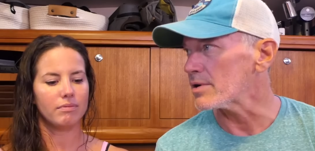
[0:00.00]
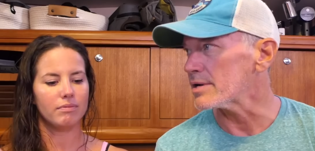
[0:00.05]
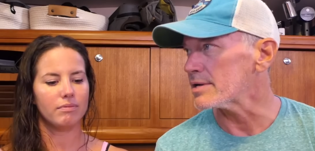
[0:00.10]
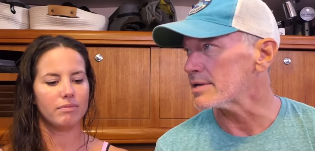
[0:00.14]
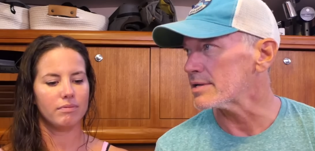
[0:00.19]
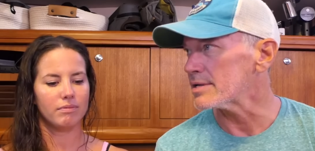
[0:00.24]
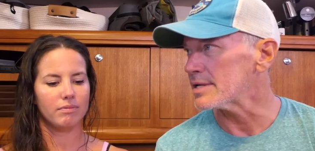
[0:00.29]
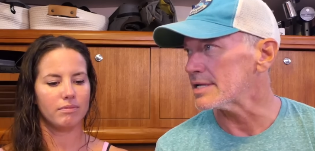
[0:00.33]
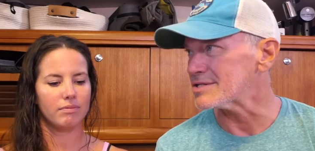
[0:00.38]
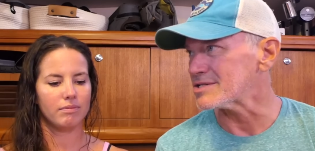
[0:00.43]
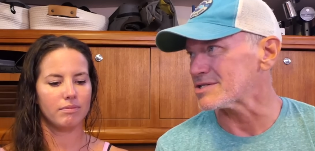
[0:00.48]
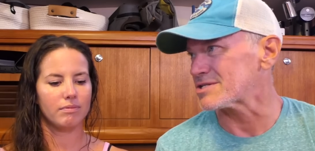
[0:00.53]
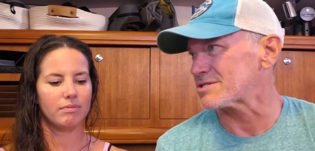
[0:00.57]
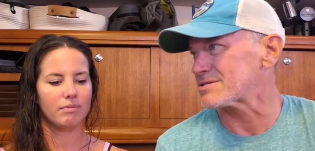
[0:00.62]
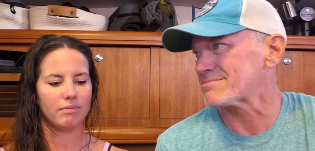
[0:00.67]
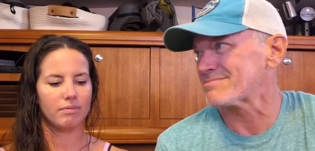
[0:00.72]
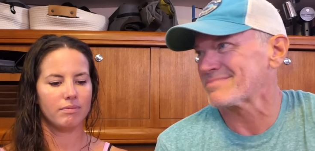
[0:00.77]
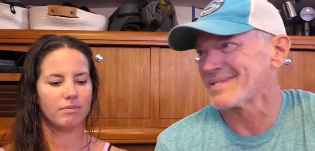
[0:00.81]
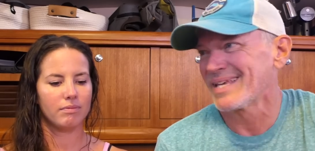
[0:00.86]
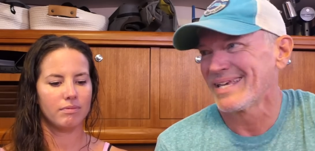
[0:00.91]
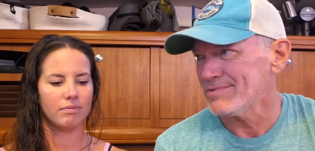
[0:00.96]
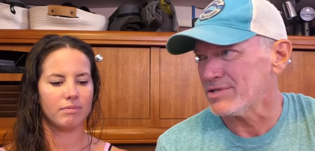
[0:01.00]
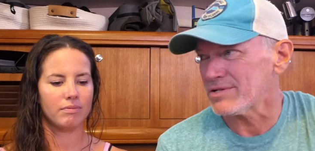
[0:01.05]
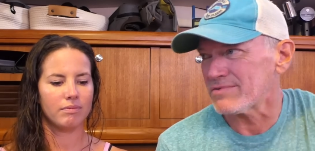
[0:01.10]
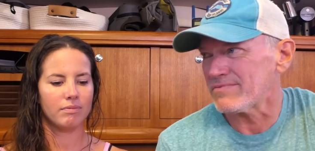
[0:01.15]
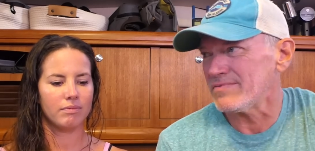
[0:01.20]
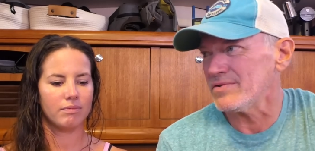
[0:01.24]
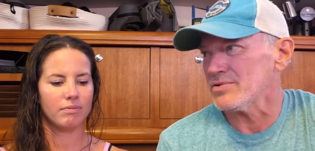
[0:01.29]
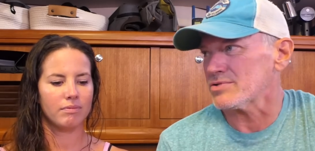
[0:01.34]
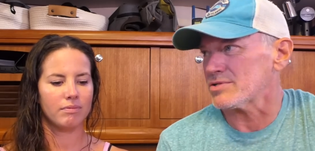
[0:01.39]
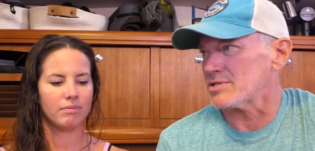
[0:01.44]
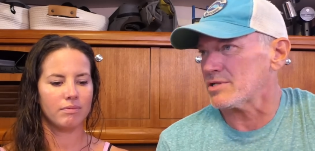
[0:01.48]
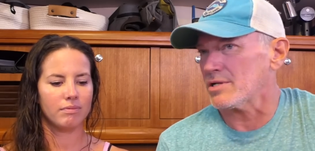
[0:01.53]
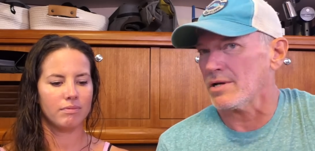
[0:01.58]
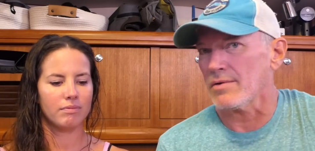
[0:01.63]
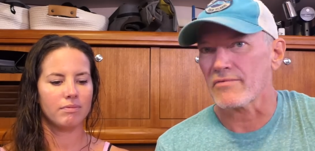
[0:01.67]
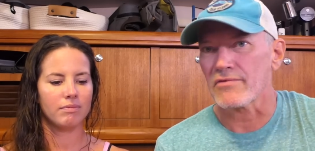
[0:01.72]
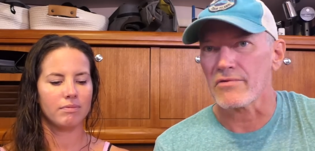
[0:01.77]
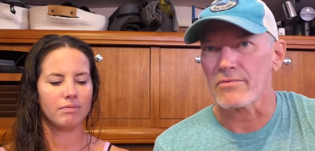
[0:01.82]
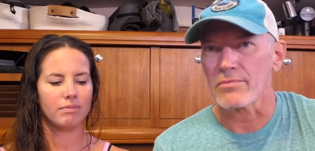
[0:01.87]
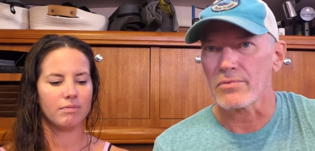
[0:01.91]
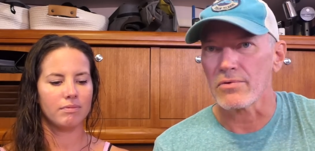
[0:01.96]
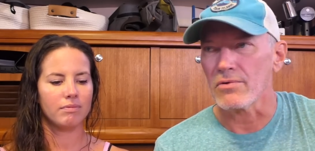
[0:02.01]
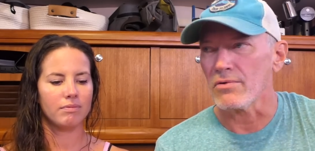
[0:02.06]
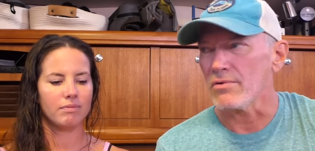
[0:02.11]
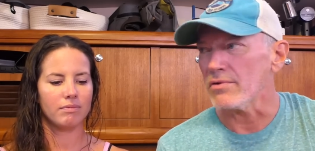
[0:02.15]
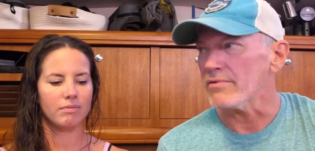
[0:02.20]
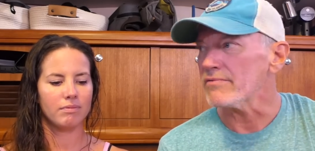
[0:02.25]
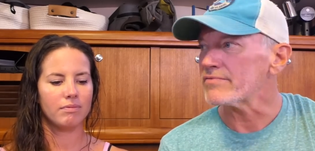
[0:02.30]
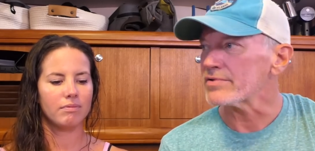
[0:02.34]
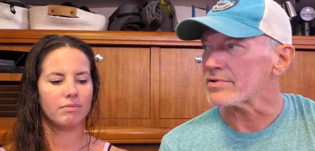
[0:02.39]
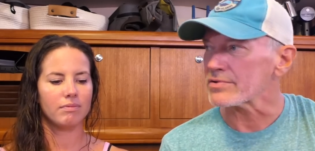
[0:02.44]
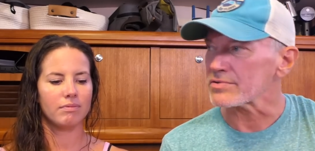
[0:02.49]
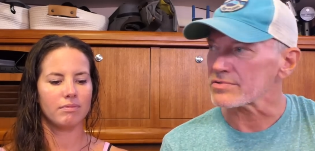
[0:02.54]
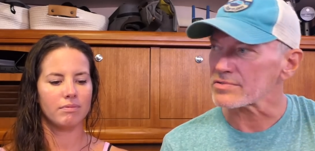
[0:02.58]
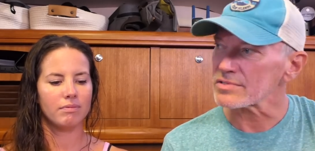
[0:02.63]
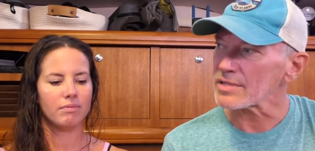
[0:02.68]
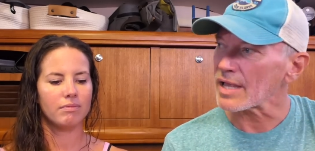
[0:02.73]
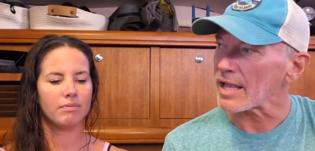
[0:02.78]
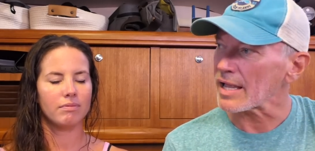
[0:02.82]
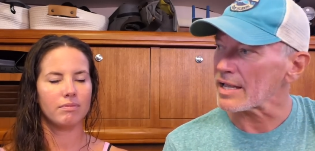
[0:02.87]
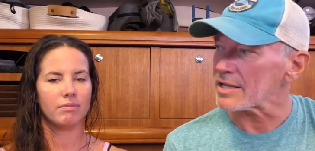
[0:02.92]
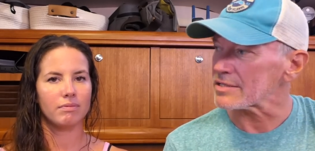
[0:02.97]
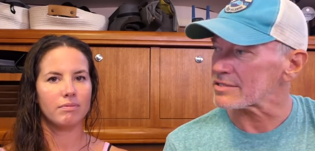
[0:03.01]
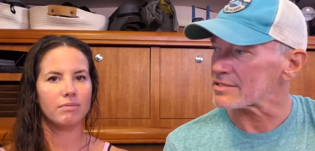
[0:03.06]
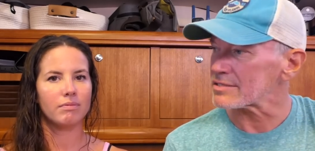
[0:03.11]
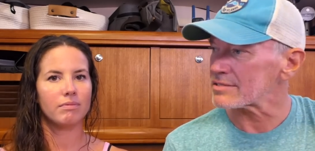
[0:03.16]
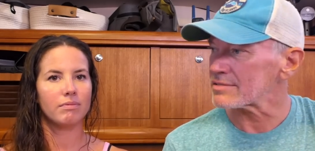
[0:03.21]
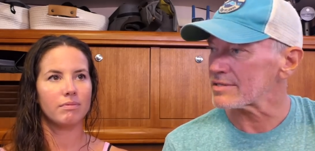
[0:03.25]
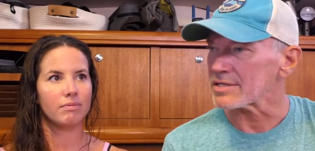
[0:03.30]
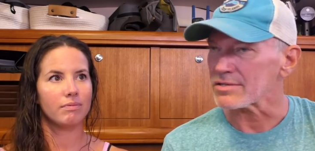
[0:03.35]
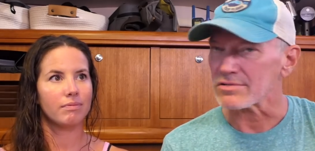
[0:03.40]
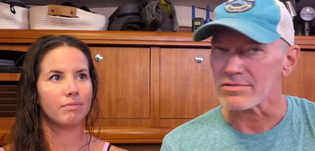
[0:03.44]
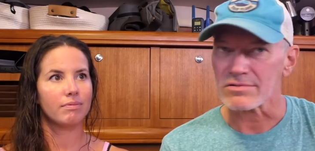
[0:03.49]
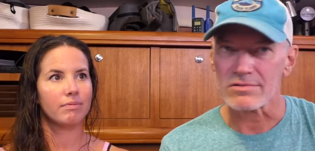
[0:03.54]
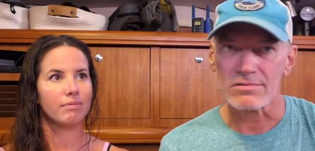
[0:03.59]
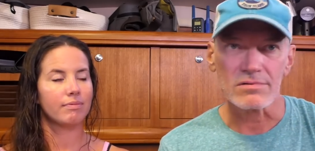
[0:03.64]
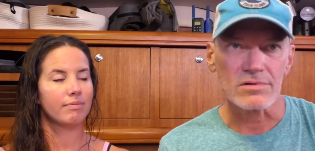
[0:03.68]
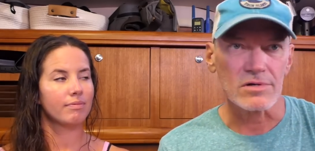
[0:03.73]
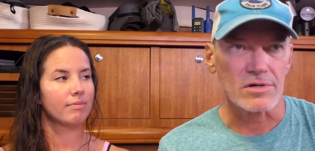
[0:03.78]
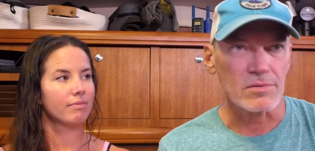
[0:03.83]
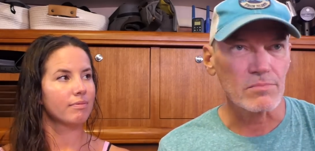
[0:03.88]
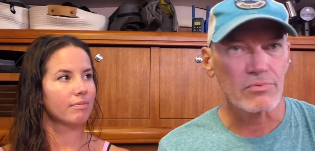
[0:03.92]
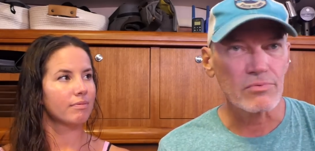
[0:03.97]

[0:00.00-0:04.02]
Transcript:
Speaker 1: Mm-hmm. It just just feels comfortable. It feels nice. Things look